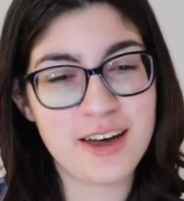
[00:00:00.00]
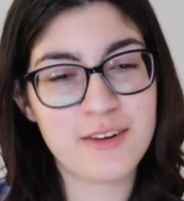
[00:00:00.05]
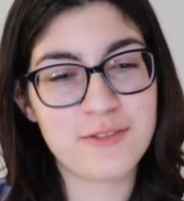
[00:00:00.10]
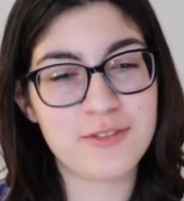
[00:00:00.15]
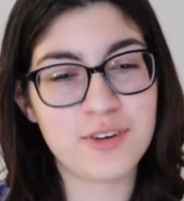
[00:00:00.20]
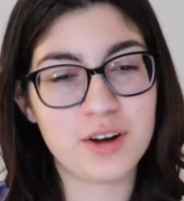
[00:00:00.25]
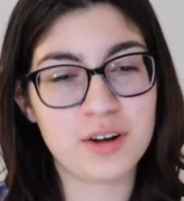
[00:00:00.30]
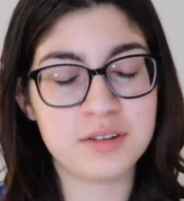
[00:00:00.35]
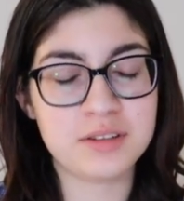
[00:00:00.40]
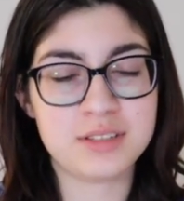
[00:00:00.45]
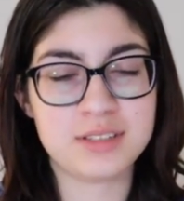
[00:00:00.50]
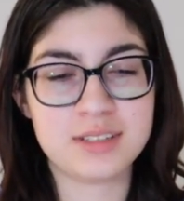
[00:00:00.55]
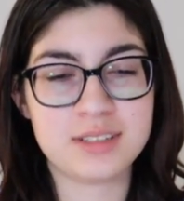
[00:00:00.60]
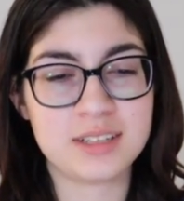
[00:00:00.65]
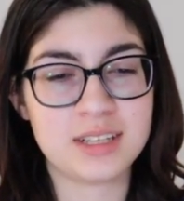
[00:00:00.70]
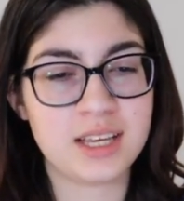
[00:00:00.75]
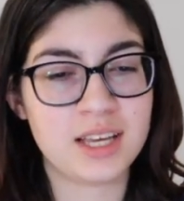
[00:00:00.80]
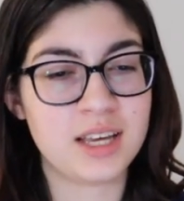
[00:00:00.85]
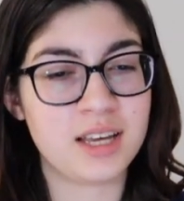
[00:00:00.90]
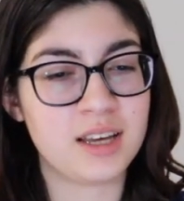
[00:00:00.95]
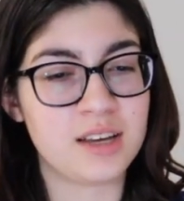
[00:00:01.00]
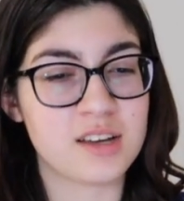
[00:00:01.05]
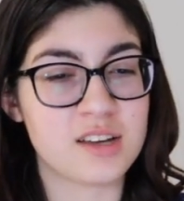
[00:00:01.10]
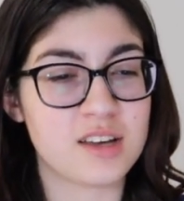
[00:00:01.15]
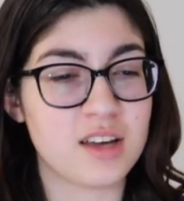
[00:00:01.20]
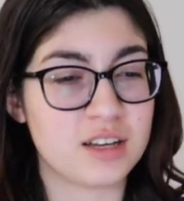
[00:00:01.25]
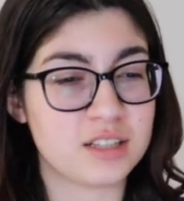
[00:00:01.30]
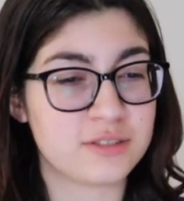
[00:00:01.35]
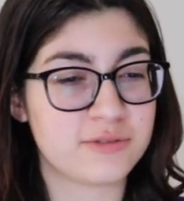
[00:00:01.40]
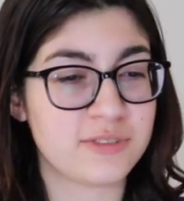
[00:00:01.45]
First,
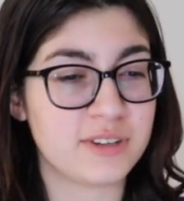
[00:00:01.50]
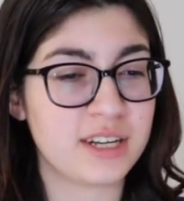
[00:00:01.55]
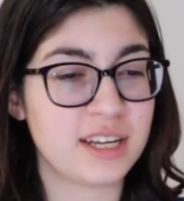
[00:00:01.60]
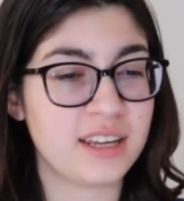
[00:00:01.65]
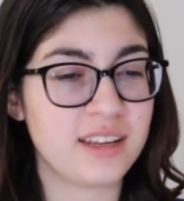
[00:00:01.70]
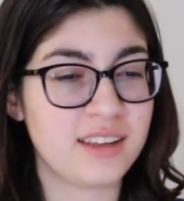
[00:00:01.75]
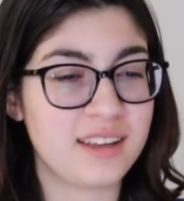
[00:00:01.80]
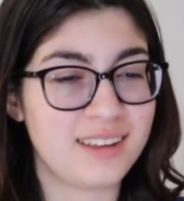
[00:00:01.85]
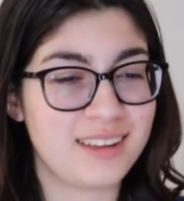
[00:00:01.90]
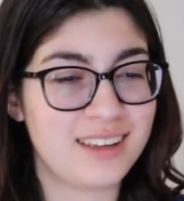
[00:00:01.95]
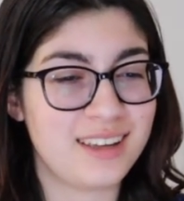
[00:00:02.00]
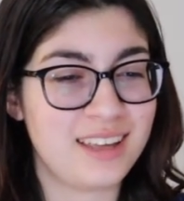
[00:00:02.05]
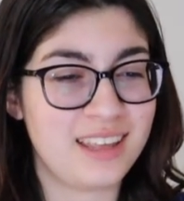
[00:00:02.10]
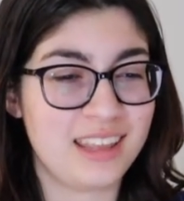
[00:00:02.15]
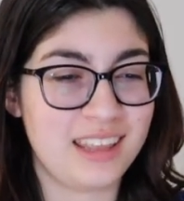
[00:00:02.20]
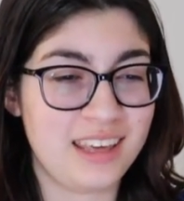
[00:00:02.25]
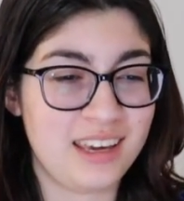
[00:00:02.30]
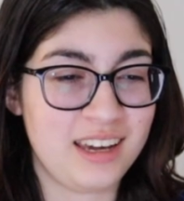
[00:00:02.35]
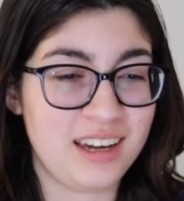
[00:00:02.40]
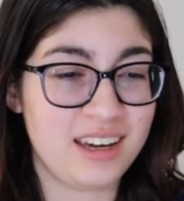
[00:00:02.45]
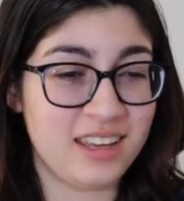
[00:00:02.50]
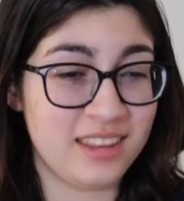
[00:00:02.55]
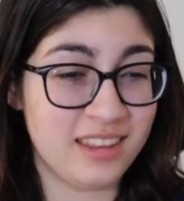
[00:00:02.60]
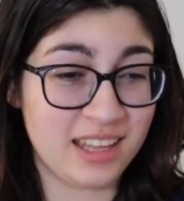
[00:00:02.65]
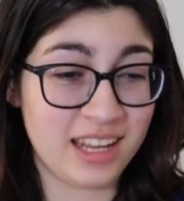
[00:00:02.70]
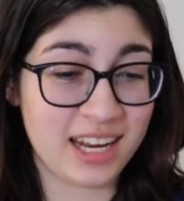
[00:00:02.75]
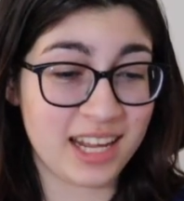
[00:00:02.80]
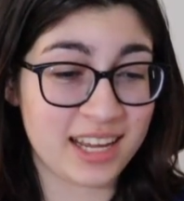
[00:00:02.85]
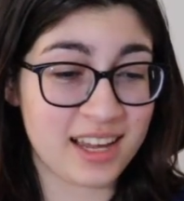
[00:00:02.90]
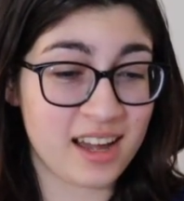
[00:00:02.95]
Gus Fring, and
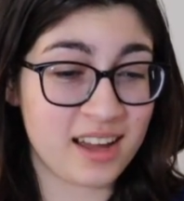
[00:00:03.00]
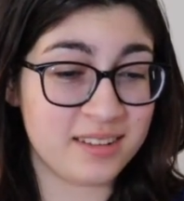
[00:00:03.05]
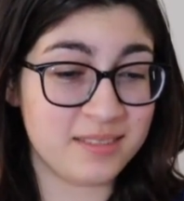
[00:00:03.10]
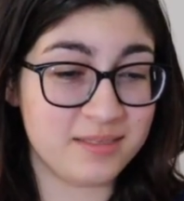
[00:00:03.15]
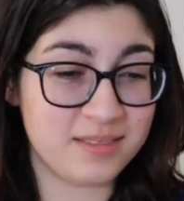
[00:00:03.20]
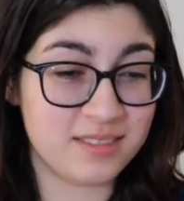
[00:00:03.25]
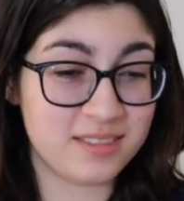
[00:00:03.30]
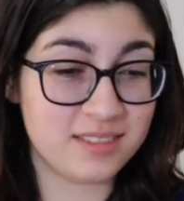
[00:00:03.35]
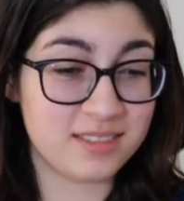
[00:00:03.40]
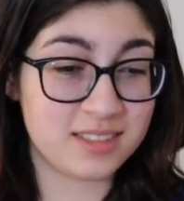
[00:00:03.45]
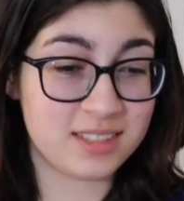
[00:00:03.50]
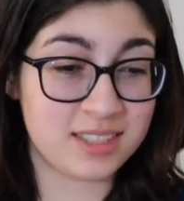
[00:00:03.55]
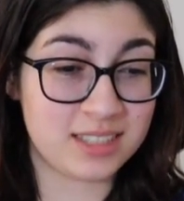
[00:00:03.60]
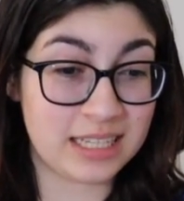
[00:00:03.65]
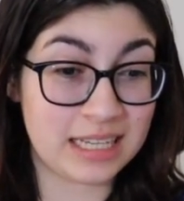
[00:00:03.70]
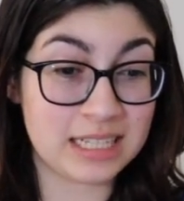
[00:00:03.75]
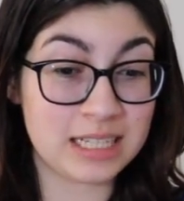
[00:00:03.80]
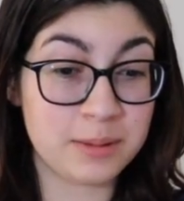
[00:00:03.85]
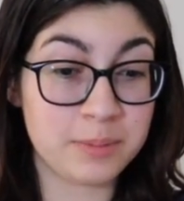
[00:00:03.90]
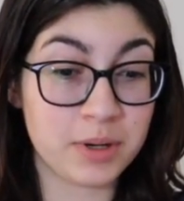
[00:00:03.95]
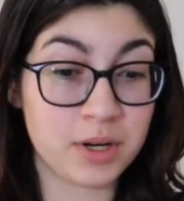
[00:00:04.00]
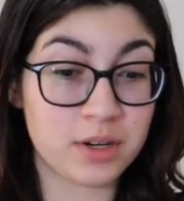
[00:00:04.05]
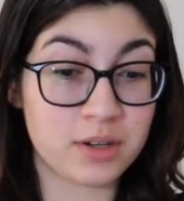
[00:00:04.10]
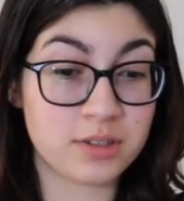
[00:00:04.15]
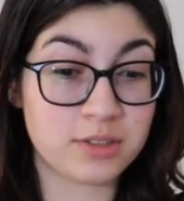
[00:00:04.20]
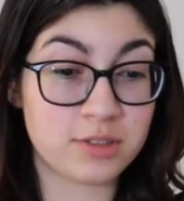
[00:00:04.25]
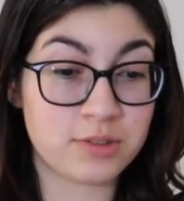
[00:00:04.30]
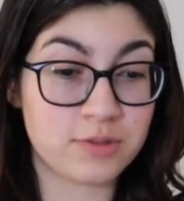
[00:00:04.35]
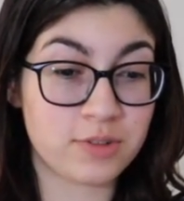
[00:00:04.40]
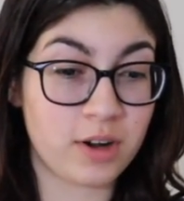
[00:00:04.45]
then I got Sonny
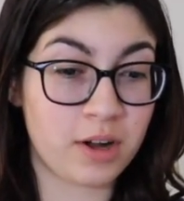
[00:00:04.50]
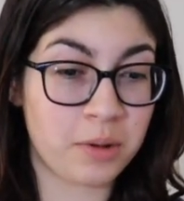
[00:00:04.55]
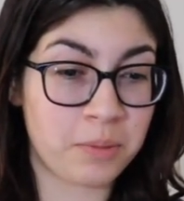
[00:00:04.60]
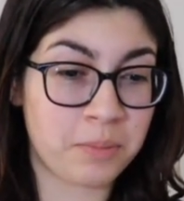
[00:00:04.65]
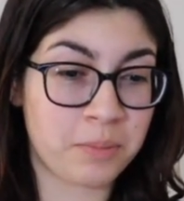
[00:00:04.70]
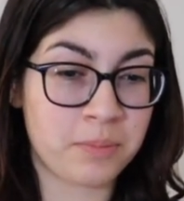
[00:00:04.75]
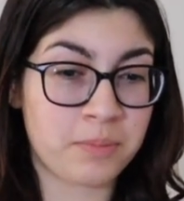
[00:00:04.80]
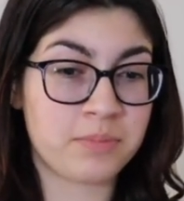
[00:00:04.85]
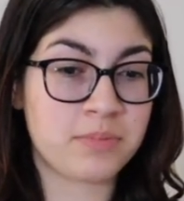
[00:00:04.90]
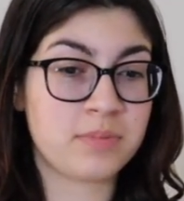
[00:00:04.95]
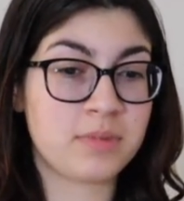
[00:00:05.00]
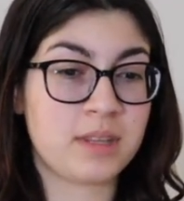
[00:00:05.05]
Birch from